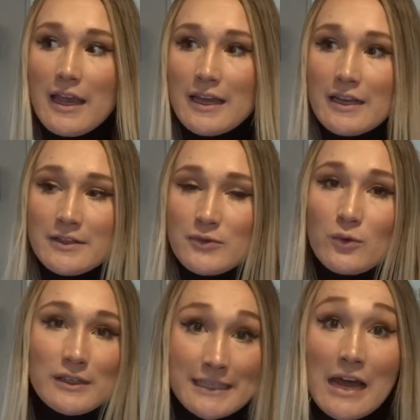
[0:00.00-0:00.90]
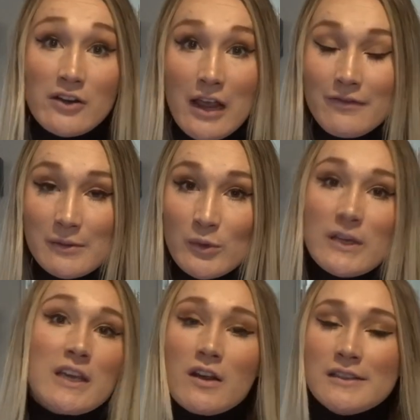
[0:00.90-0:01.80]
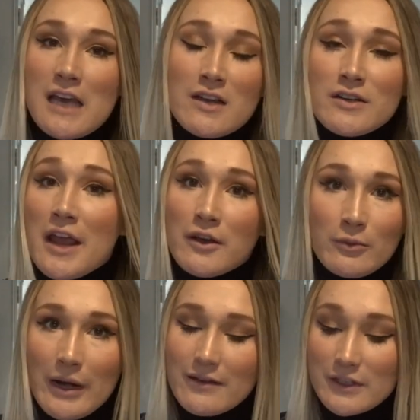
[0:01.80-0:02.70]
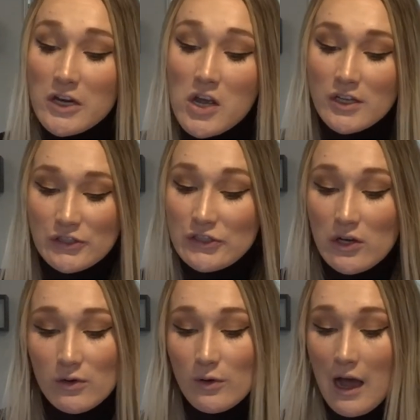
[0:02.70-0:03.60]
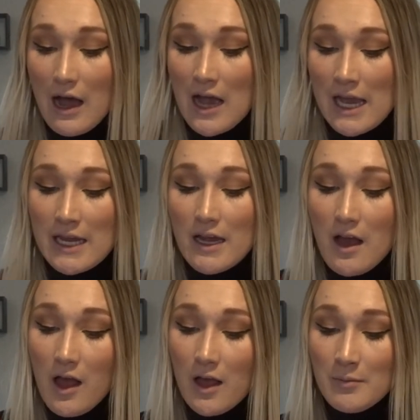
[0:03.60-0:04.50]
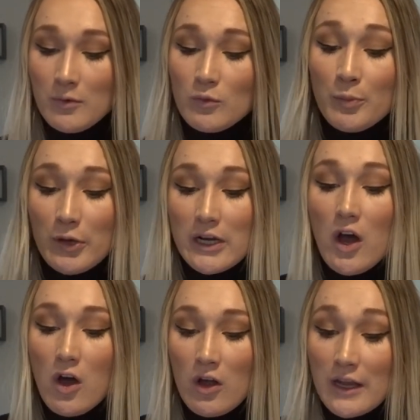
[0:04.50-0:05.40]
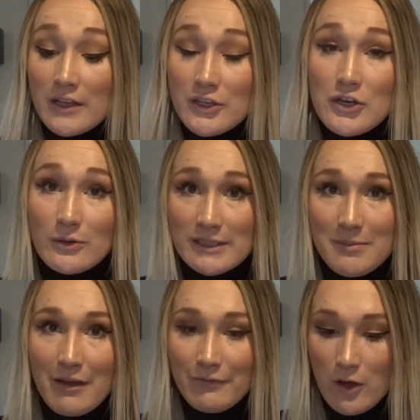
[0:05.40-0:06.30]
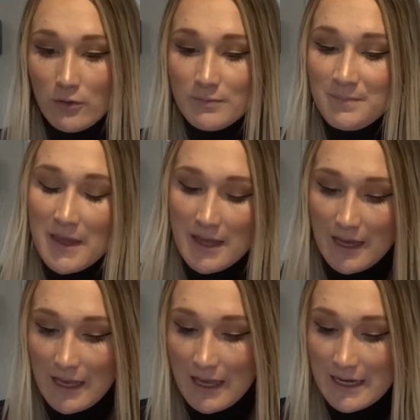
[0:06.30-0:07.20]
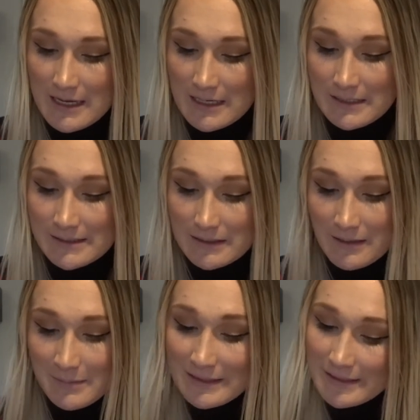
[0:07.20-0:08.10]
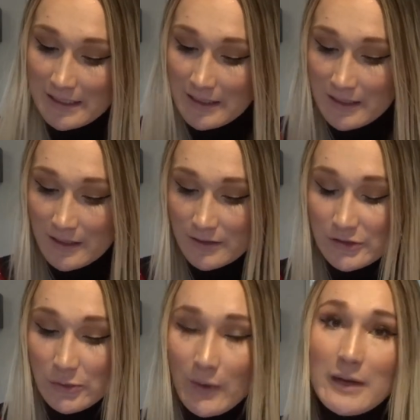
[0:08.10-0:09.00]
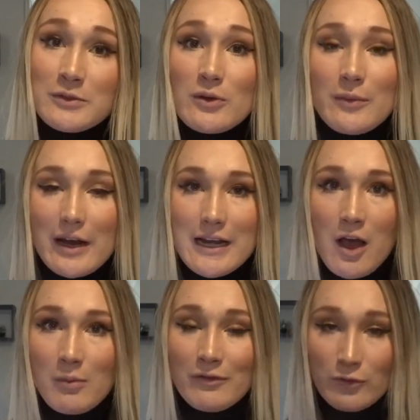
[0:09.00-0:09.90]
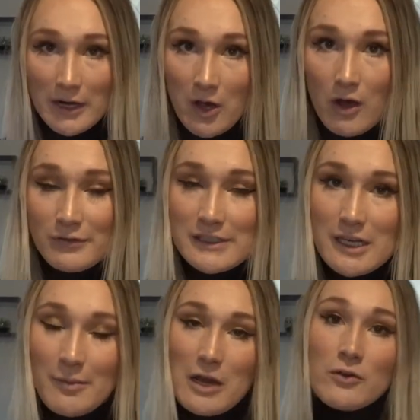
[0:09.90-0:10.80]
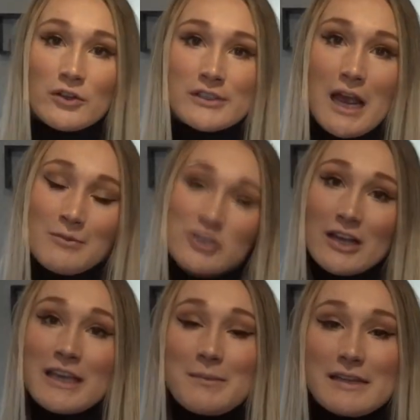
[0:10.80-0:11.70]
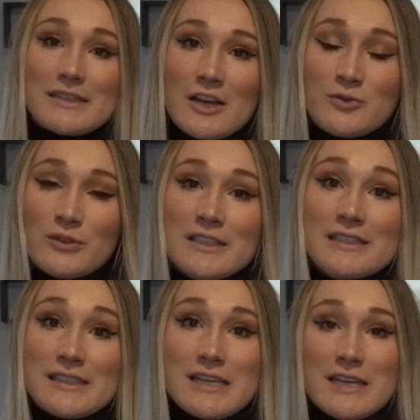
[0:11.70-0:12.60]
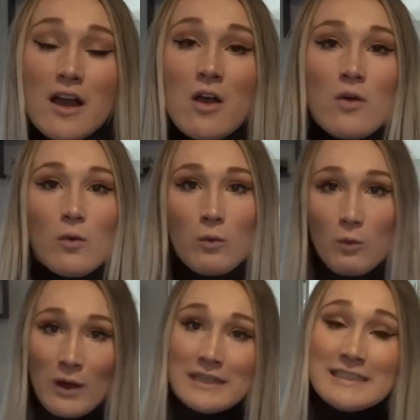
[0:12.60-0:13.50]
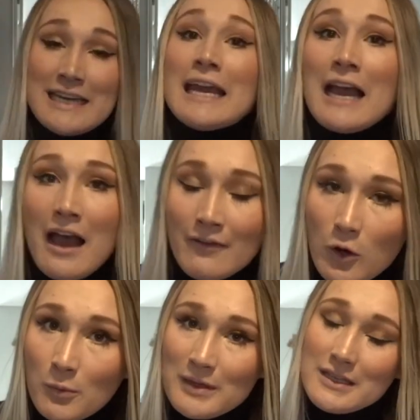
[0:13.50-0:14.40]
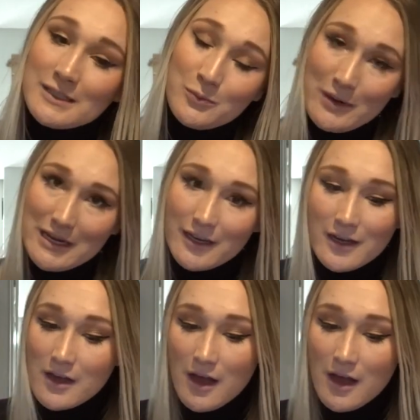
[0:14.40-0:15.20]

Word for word: and or Saturday if I'm working on Saturday or whatever. So I will put it all in the notes in my phone, And let me see here. So what I'm doing right now, before I call for sell by owners, I'm checking my schedule to see what day I have open this week,